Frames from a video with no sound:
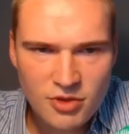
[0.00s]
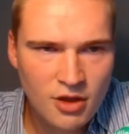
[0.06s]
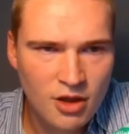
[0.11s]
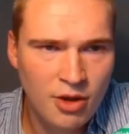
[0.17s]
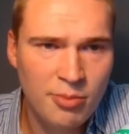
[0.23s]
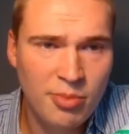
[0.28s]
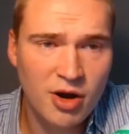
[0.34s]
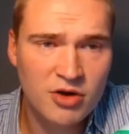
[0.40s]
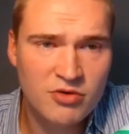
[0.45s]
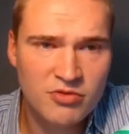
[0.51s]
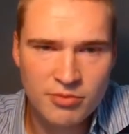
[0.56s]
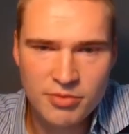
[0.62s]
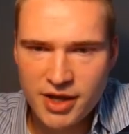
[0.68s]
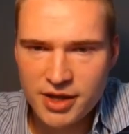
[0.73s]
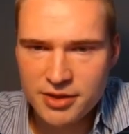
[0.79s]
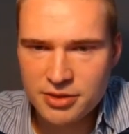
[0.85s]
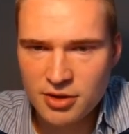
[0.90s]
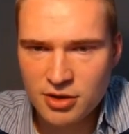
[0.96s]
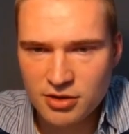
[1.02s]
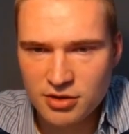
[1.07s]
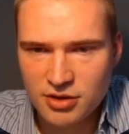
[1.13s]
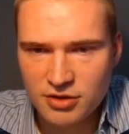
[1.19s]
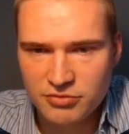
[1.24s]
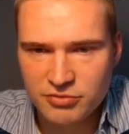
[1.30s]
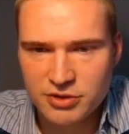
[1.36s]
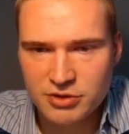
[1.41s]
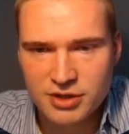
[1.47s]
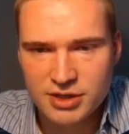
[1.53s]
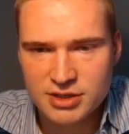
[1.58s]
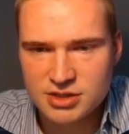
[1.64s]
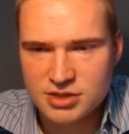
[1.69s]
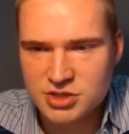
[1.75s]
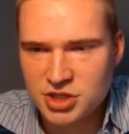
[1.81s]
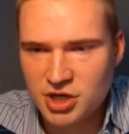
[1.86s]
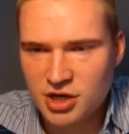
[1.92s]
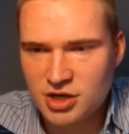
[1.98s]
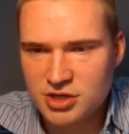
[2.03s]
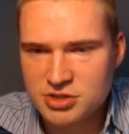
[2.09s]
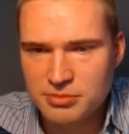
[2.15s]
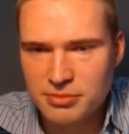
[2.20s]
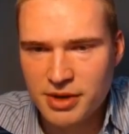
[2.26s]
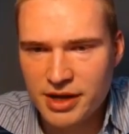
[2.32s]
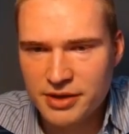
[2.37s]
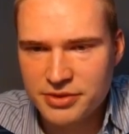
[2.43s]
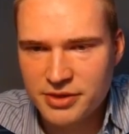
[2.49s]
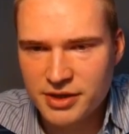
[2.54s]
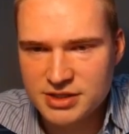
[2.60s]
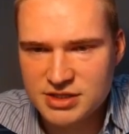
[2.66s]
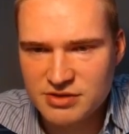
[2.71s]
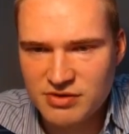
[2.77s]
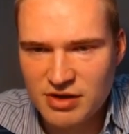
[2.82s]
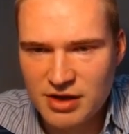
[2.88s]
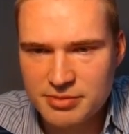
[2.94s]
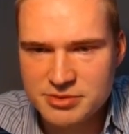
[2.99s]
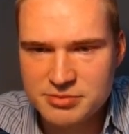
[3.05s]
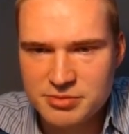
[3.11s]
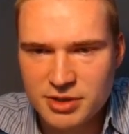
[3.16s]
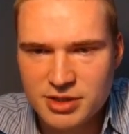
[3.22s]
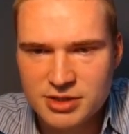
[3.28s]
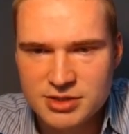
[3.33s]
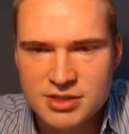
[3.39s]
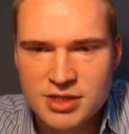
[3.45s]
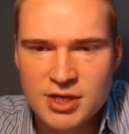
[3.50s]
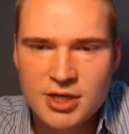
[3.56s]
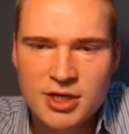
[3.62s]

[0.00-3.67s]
Apart that though, if we look at the chart, some bad things have happened because